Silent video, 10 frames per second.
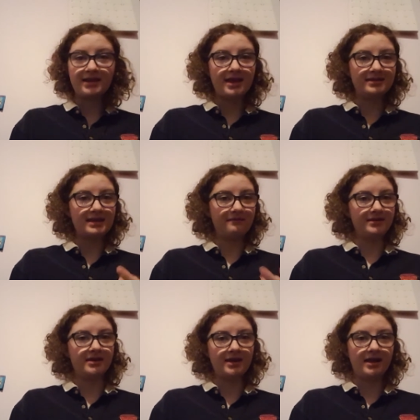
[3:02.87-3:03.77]

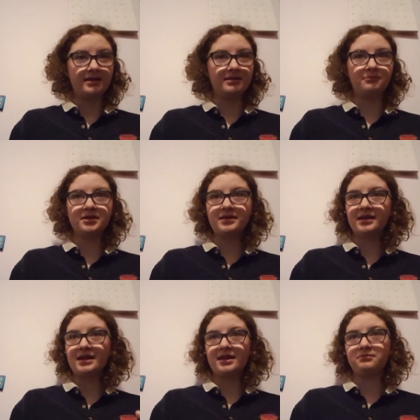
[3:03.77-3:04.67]
97, and 9, the ones they
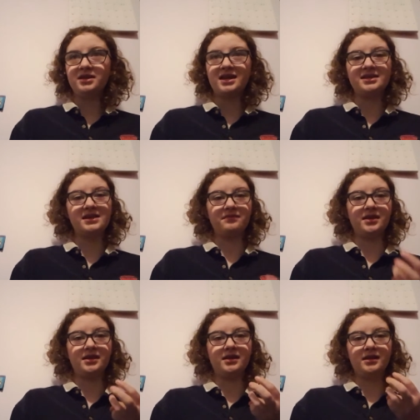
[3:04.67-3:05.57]
did in 93,
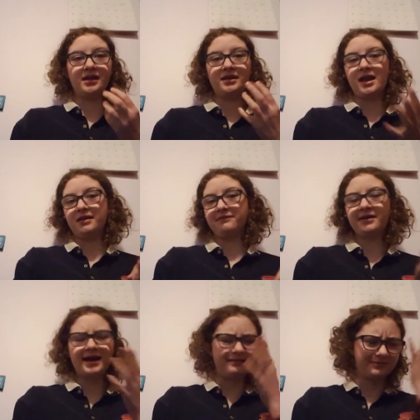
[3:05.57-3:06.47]
97, and
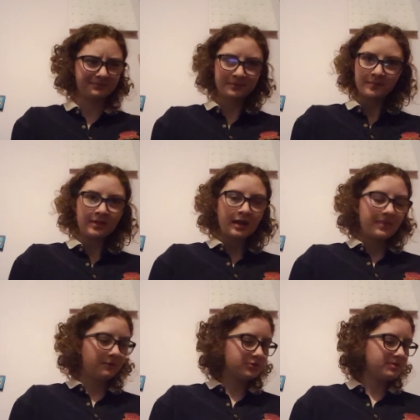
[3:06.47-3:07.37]
95,
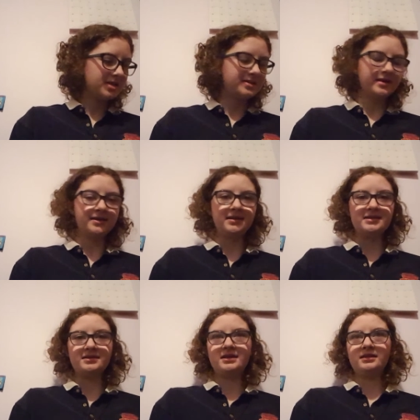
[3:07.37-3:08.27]
those were in the
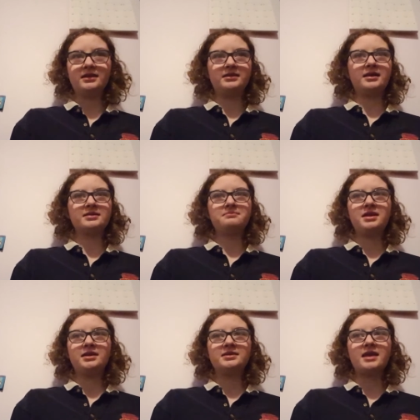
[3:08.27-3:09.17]
60s, and then that doesn't
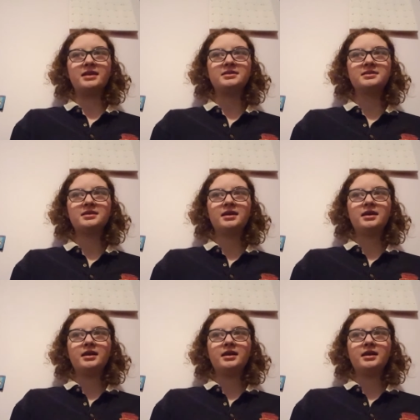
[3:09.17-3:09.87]
make sense